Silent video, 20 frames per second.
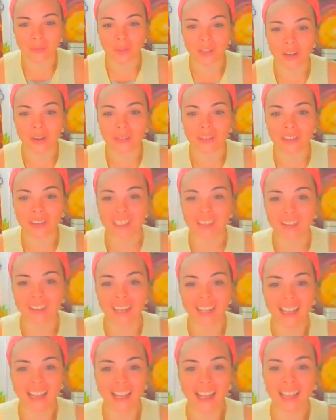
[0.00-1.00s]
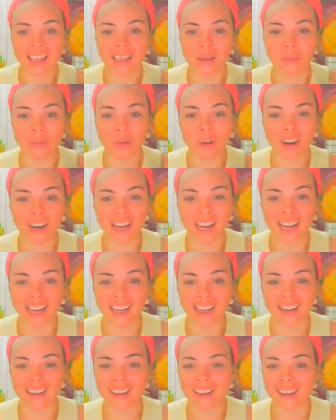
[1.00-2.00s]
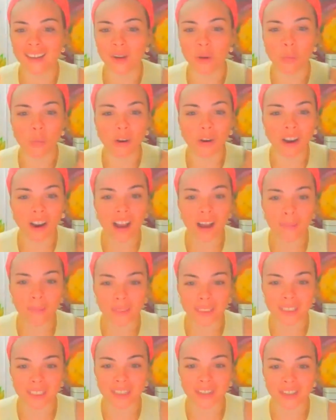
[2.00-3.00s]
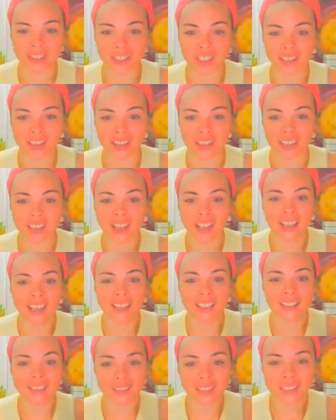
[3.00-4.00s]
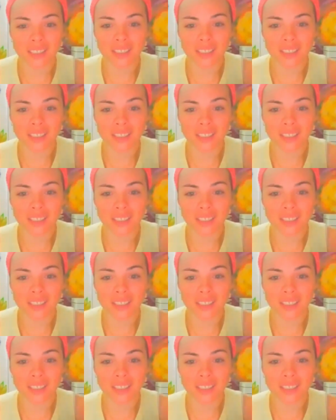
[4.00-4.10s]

We don't need any more hate, no more competition. Surya